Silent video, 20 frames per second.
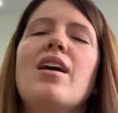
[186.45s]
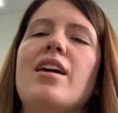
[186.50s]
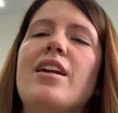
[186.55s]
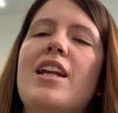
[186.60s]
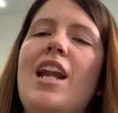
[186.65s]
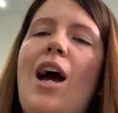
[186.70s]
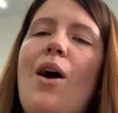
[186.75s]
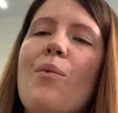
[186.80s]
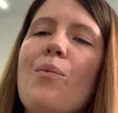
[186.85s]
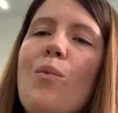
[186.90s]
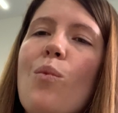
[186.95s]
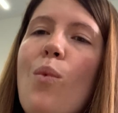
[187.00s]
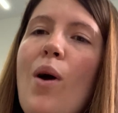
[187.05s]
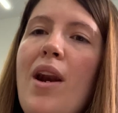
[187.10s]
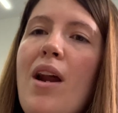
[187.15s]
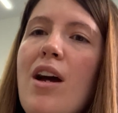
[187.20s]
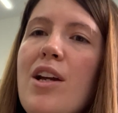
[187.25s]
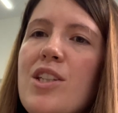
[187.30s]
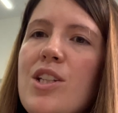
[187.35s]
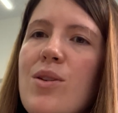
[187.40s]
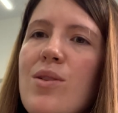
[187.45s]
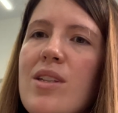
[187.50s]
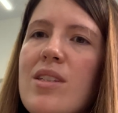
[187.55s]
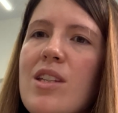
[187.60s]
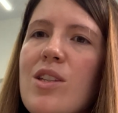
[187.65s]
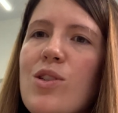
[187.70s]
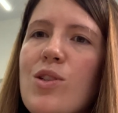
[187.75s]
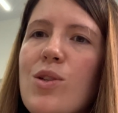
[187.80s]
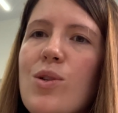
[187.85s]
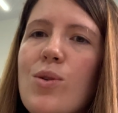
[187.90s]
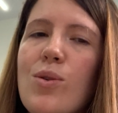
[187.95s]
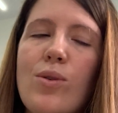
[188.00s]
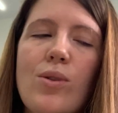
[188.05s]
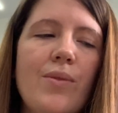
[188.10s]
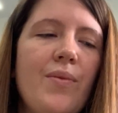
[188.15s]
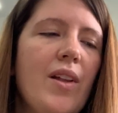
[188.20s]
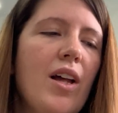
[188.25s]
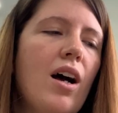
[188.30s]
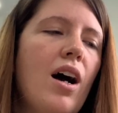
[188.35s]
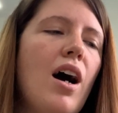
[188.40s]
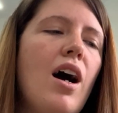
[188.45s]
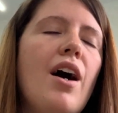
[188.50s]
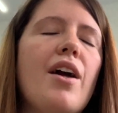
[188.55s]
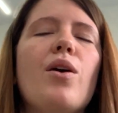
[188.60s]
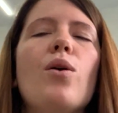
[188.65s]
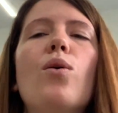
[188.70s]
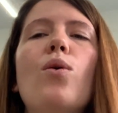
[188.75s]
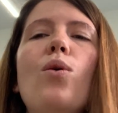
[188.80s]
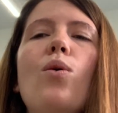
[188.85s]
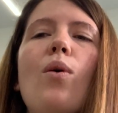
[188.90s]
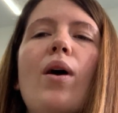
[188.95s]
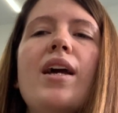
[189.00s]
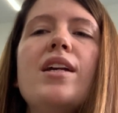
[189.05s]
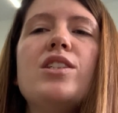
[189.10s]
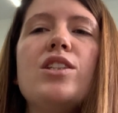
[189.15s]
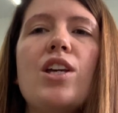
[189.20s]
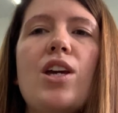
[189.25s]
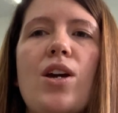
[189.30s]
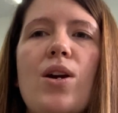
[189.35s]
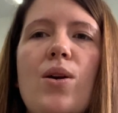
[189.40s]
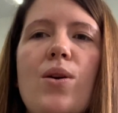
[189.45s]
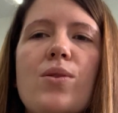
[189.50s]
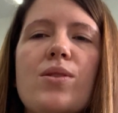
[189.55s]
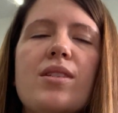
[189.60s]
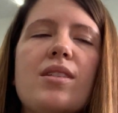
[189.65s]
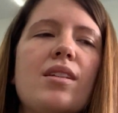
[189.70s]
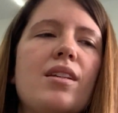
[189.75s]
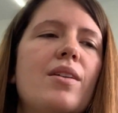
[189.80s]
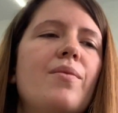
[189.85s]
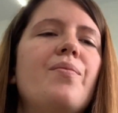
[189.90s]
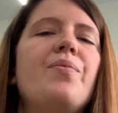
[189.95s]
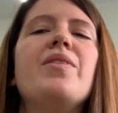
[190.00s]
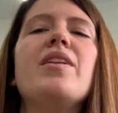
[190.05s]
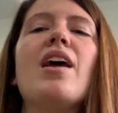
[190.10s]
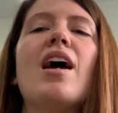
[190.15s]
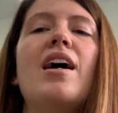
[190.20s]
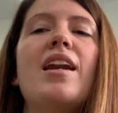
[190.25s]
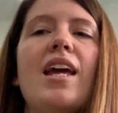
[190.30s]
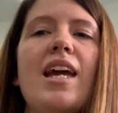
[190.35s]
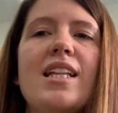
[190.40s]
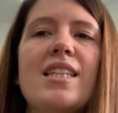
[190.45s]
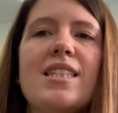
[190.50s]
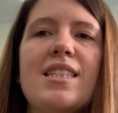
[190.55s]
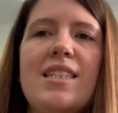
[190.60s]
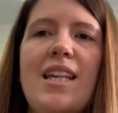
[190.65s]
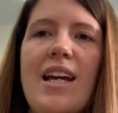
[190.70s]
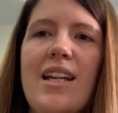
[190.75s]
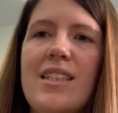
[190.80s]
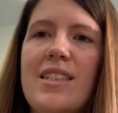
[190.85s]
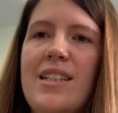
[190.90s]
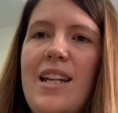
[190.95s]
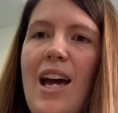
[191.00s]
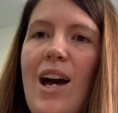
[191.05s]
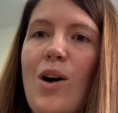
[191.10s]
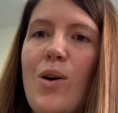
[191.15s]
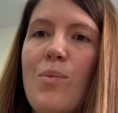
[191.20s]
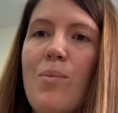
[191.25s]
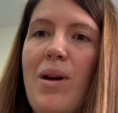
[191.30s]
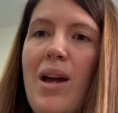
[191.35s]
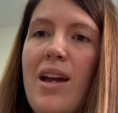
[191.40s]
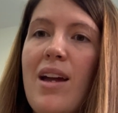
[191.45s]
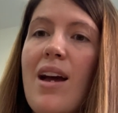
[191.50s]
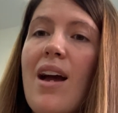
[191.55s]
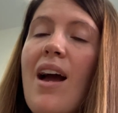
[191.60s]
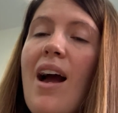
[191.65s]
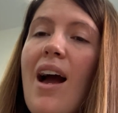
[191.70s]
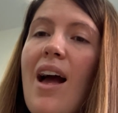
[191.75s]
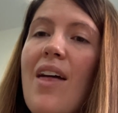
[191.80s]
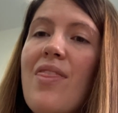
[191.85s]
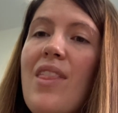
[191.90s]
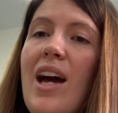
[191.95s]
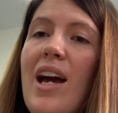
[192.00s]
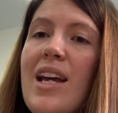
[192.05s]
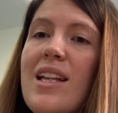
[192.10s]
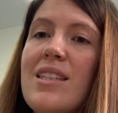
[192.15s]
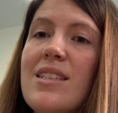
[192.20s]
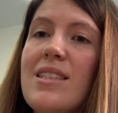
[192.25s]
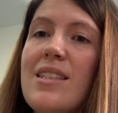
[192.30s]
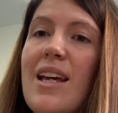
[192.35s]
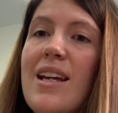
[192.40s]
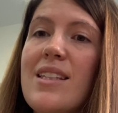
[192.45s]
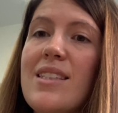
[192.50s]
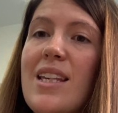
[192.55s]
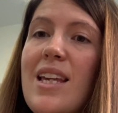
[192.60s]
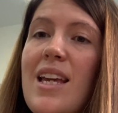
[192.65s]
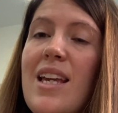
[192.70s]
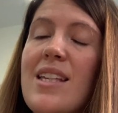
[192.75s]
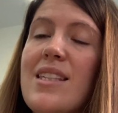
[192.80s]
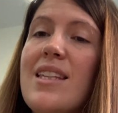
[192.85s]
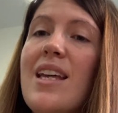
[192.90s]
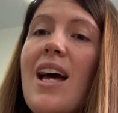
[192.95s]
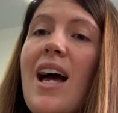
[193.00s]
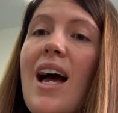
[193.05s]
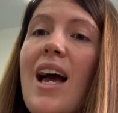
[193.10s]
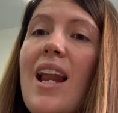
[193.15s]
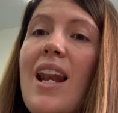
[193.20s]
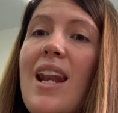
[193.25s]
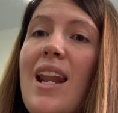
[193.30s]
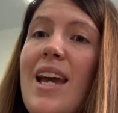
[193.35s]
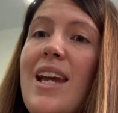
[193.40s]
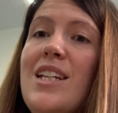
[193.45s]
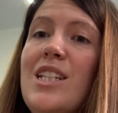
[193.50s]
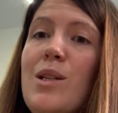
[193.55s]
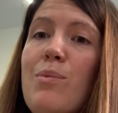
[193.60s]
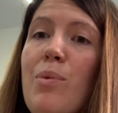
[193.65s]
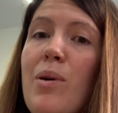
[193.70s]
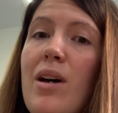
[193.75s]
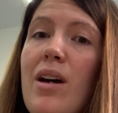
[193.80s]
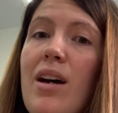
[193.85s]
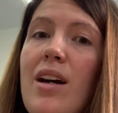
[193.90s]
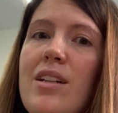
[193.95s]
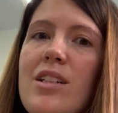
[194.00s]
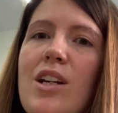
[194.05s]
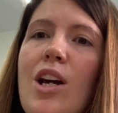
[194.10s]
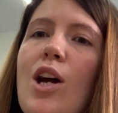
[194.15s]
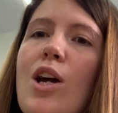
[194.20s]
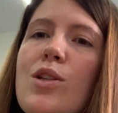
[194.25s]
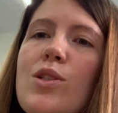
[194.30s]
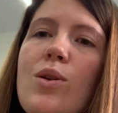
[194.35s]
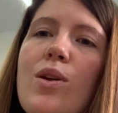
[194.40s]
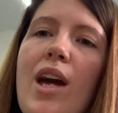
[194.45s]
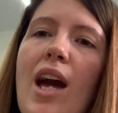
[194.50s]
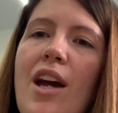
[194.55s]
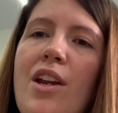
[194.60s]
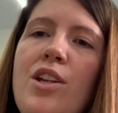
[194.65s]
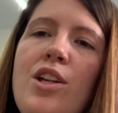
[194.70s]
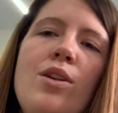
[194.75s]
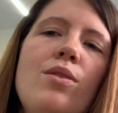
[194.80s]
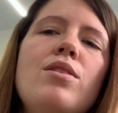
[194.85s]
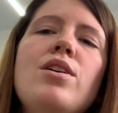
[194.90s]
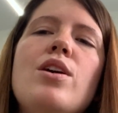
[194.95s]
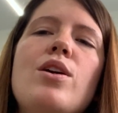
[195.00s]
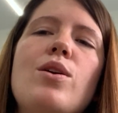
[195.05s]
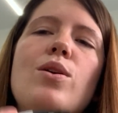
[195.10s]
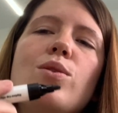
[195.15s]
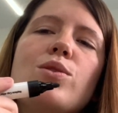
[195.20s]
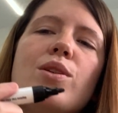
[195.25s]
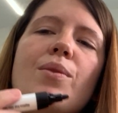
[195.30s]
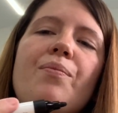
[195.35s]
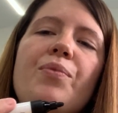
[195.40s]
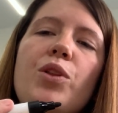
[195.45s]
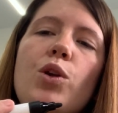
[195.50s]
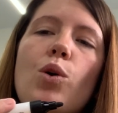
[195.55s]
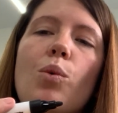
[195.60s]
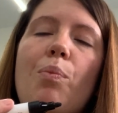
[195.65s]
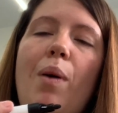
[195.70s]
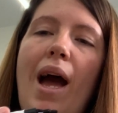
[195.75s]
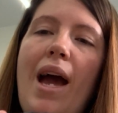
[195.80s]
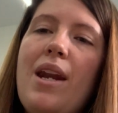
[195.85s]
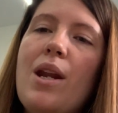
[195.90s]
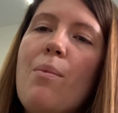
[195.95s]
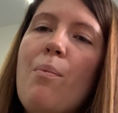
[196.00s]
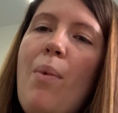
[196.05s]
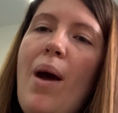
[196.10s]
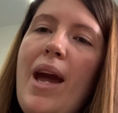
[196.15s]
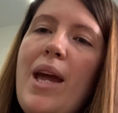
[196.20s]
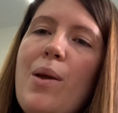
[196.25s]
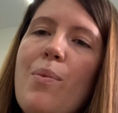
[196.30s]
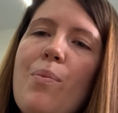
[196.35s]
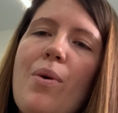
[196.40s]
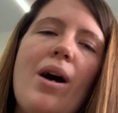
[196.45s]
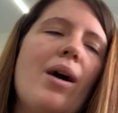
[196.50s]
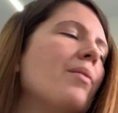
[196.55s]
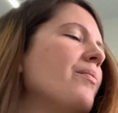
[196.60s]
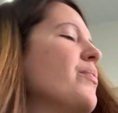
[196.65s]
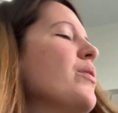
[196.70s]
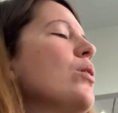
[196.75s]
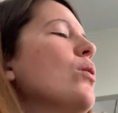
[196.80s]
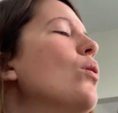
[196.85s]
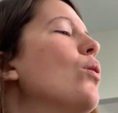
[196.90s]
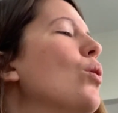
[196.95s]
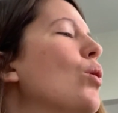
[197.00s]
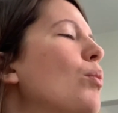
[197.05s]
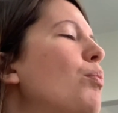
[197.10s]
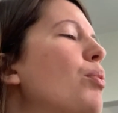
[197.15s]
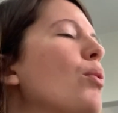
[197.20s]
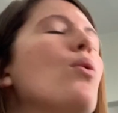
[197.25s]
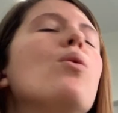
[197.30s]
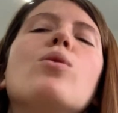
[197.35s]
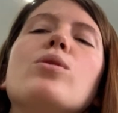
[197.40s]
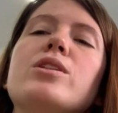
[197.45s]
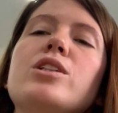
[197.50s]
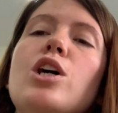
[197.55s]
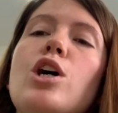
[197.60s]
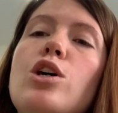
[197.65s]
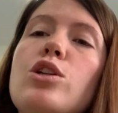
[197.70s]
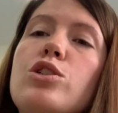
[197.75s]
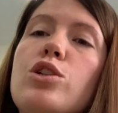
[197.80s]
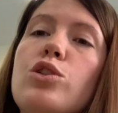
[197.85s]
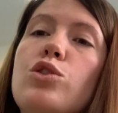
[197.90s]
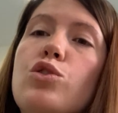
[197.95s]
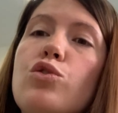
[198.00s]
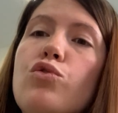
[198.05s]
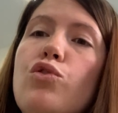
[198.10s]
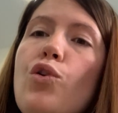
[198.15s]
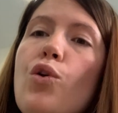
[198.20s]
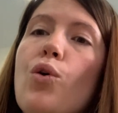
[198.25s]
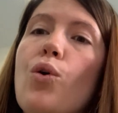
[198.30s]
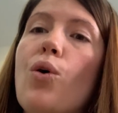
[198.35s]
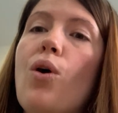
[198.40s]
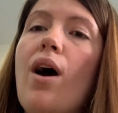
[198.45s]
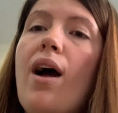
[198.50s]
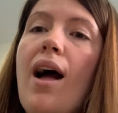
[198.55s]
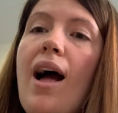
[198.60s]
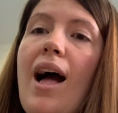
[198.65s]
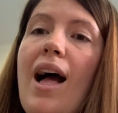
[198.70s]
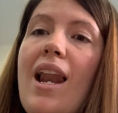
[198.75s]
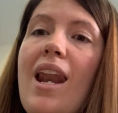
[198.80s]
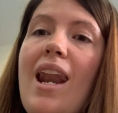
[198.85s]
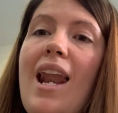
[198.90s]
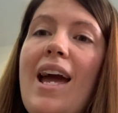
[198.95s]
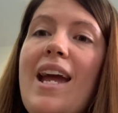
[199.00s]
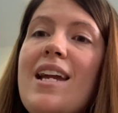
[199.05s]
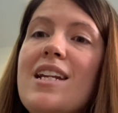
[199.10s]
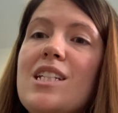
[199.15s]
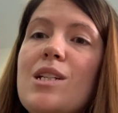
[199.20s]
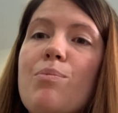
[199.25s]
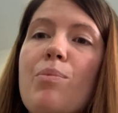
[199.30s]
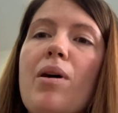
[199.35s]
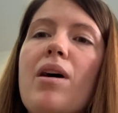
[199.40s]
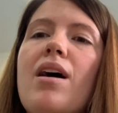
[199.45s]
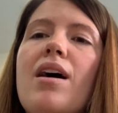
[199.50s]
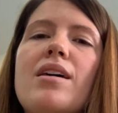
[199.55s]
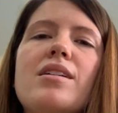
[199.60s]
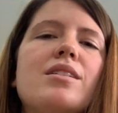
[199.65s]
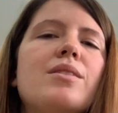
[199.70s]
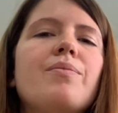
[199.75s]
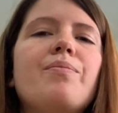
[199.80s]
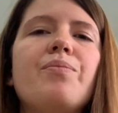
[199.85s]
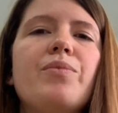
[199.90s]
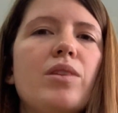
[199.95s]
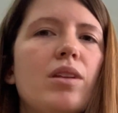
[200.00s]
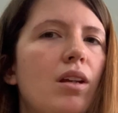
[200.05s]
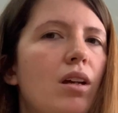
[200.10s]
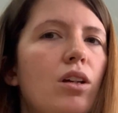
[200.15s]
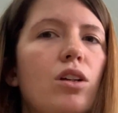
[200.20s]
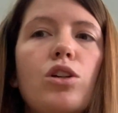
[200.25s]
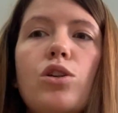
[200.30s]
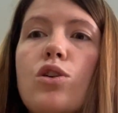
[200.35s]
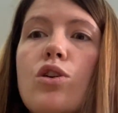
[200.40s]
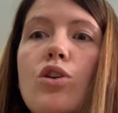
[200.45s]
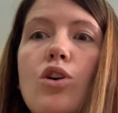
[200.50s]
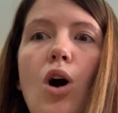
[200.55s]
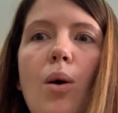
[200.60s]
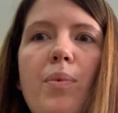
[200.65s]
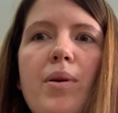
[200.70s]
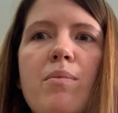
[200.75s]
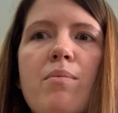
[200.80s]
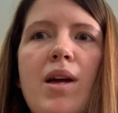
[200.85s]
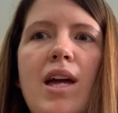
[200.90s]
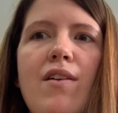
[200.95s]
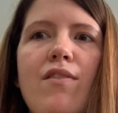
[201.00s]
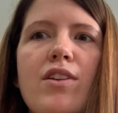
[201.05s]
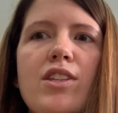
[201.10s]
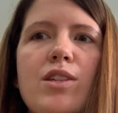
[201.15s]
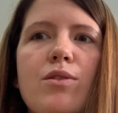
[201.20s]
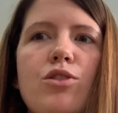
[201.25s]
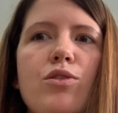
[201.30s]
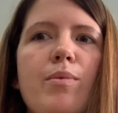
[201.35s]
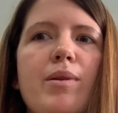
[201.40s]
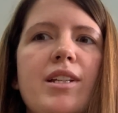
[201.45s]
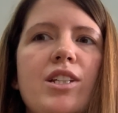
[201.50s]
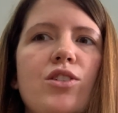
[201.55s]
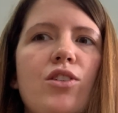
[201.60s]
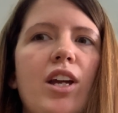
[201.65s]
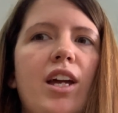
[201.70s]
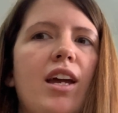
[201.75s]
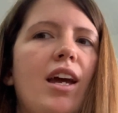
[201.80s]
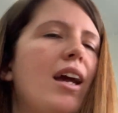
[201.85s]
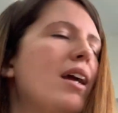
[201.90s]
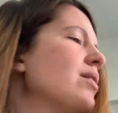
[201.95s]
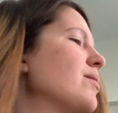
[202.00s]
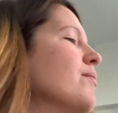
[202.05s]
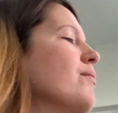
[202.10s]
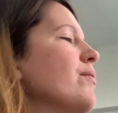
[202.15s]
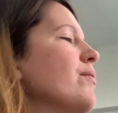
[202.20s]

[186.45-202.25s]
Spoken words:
Now, when I do this in school, I always use an insect to help me, and that insect is a ladybird. So can you use your pen and paper or board to draw a ladybird? You can copy me if it's a bit tricky.